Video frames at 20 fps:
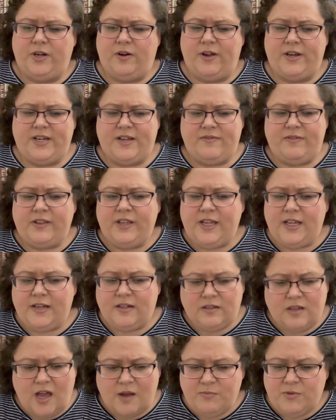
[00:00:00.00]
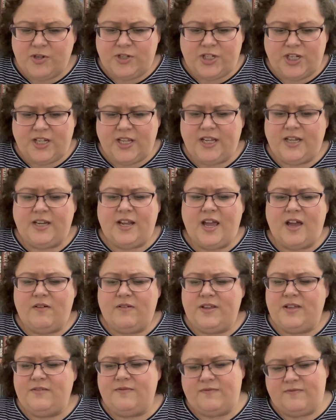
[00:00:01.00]
definitely eat a lot more chicken now,
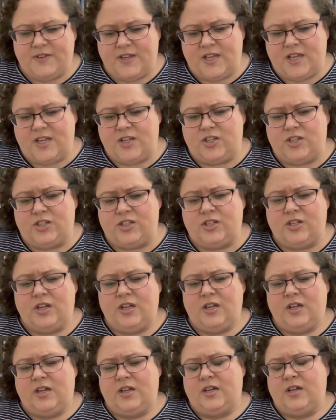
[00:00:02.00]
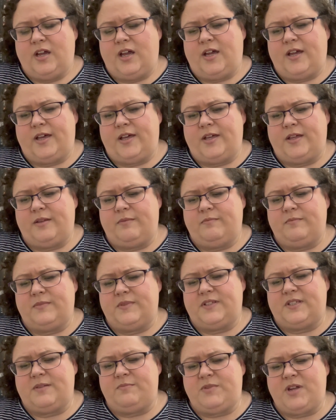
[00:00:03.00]
I eat fish.
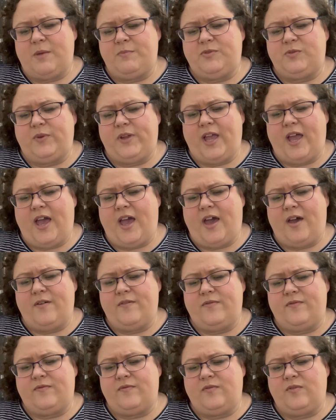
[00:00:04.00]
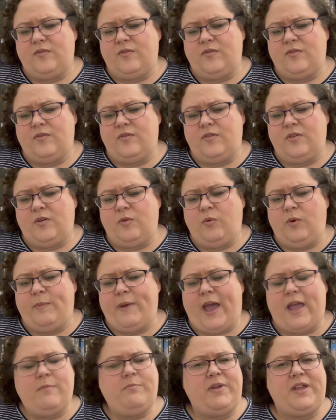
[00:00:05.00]
Sometimes we
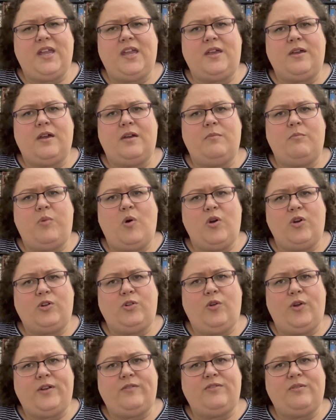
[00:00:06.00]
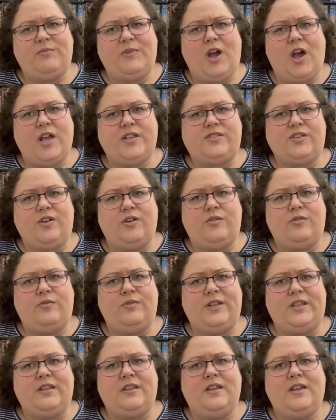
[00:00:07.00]
buy a big pork loin from Costco
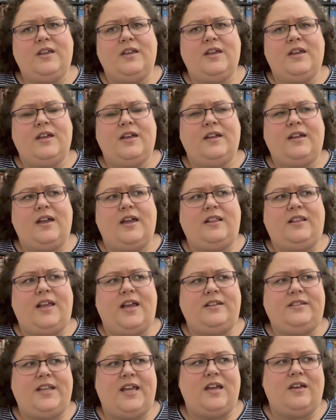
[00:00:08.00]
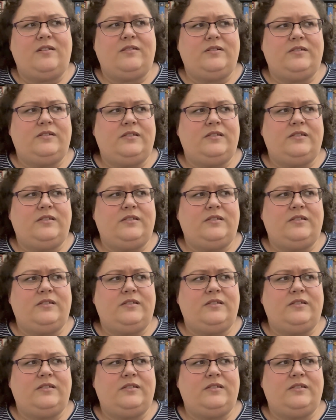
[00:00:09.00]
and cut that down.